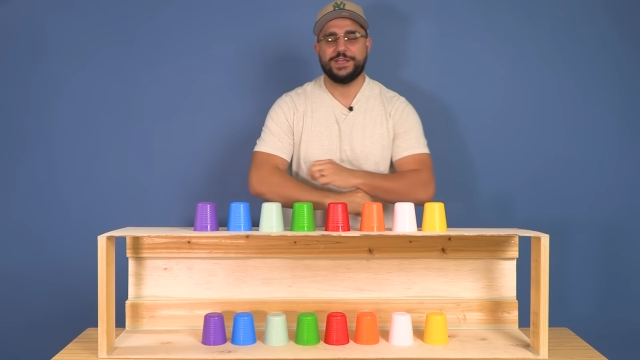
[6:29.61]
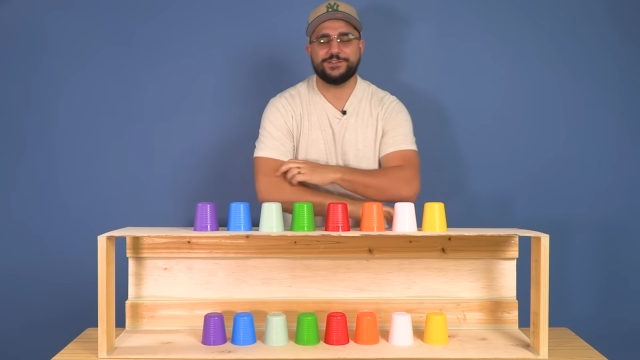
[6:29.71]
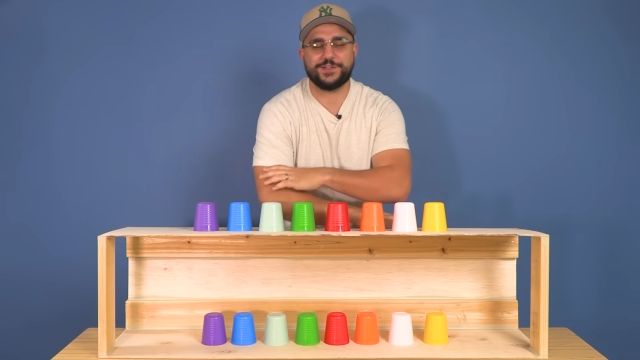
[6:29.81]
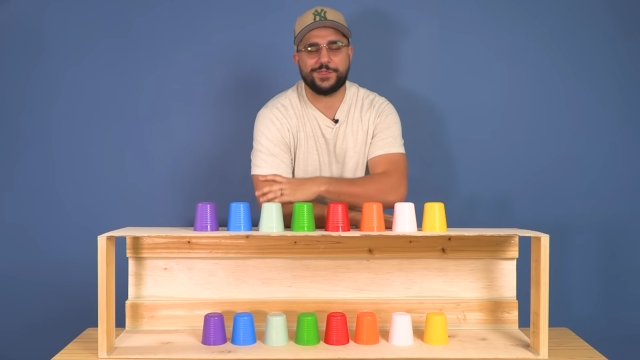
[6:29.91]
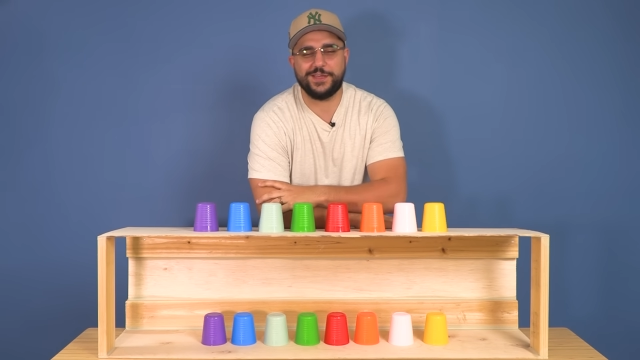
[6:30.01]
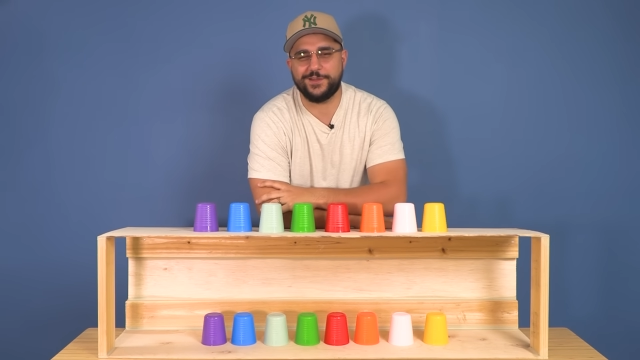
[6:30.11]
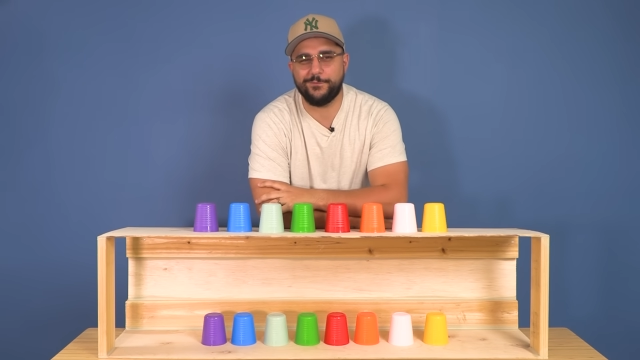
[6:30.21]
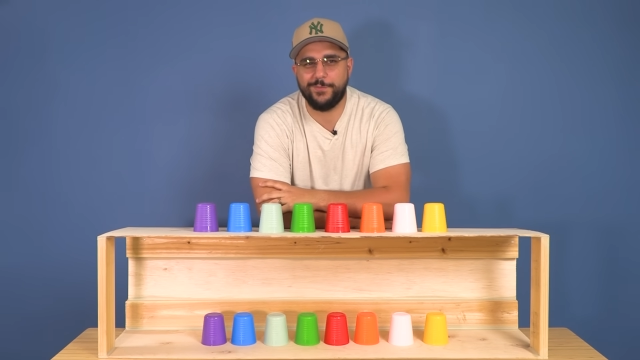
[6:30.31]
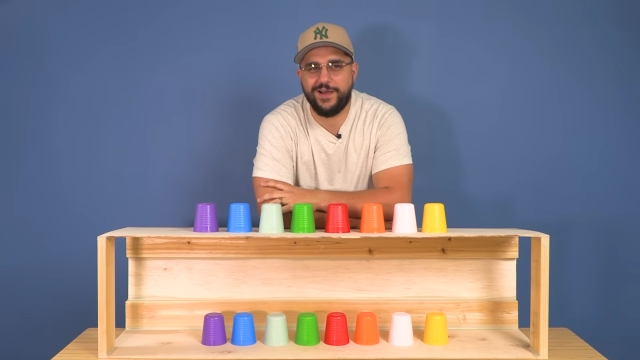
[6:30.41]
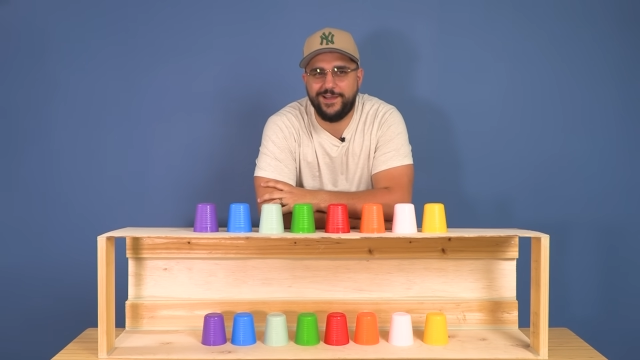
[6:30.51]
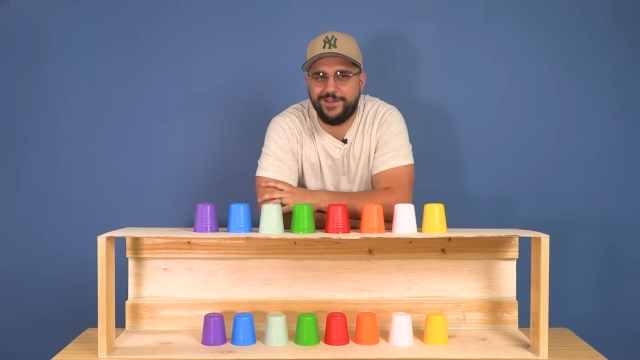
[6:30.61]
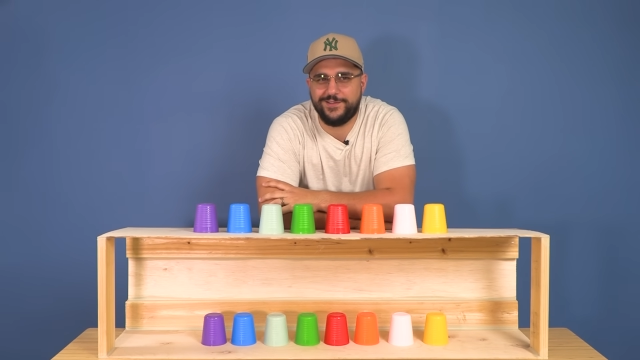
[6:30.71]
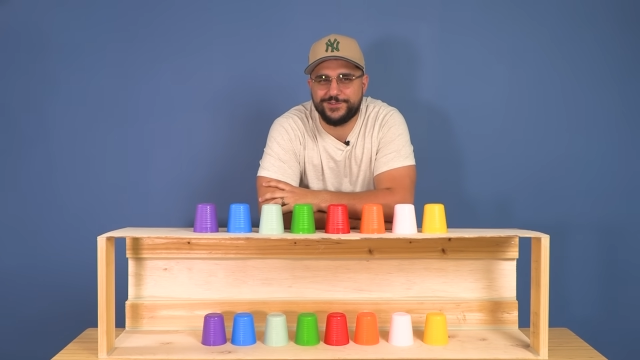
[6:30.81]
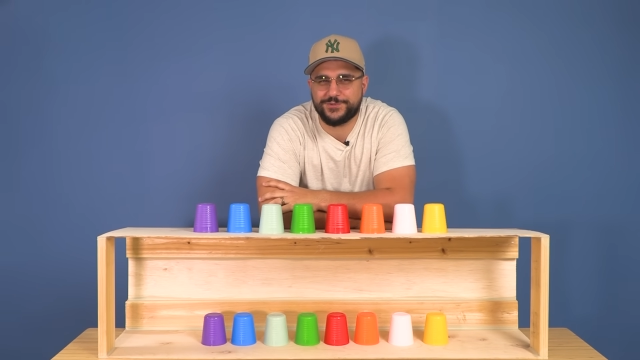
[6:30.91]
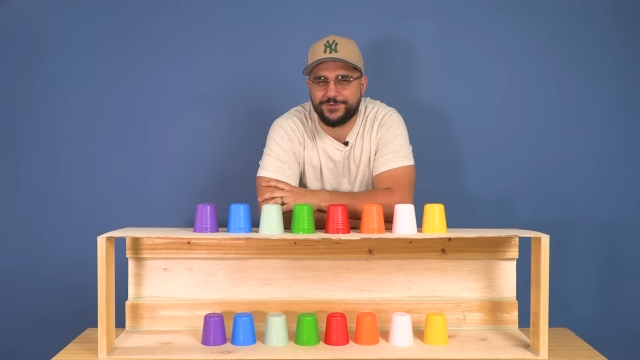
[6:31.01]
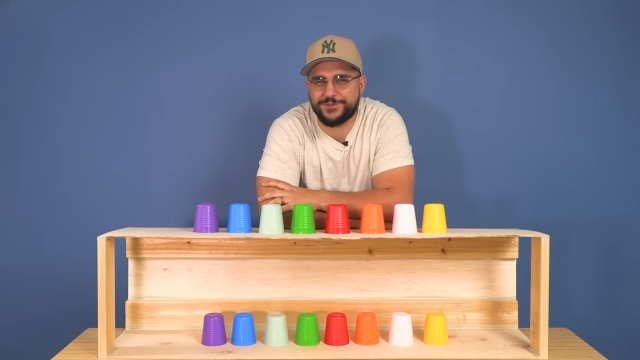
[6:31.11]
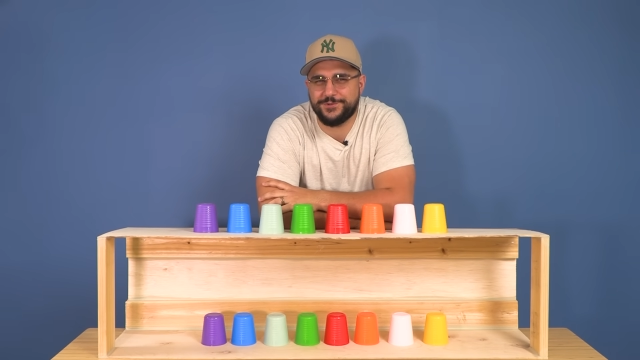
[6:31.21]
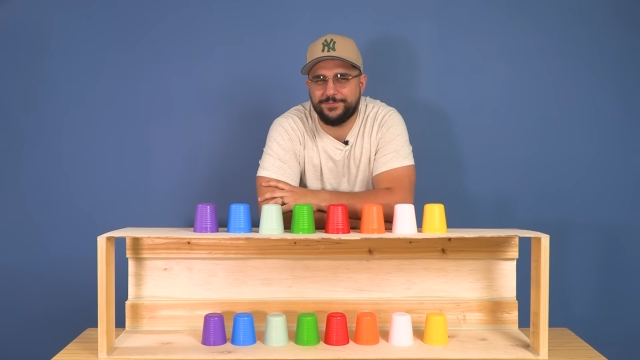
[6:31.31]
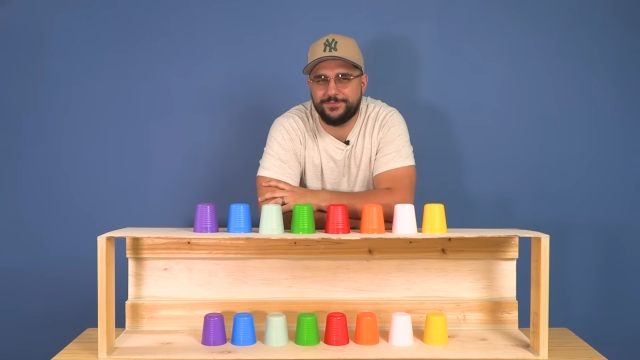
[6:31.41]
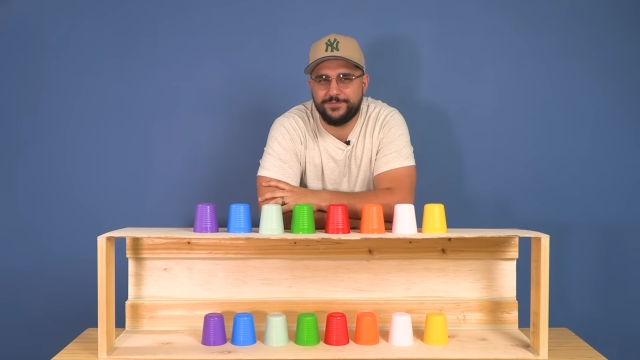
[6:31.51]
boom. Here's the thing, my short-term...
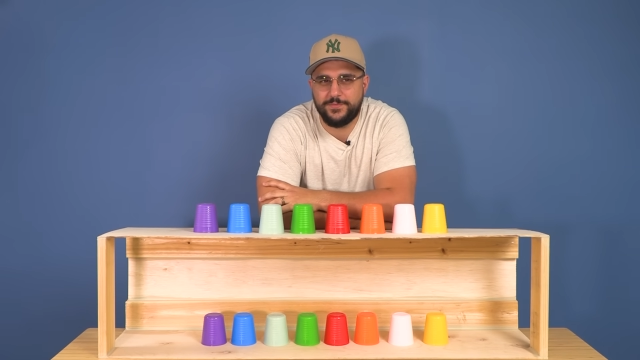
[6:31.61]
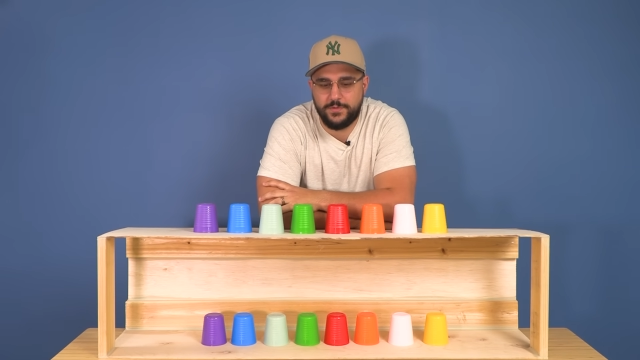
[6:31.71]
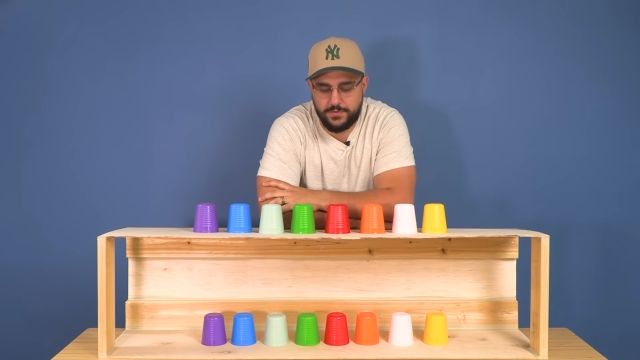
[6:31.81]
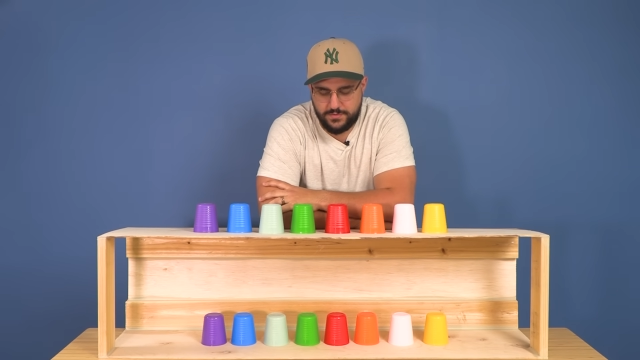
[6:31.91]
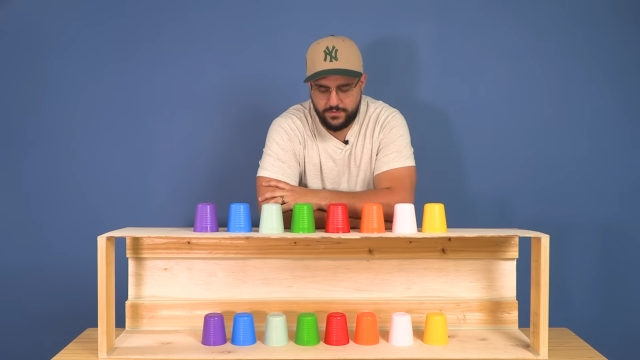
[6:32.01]
Don't lean on it.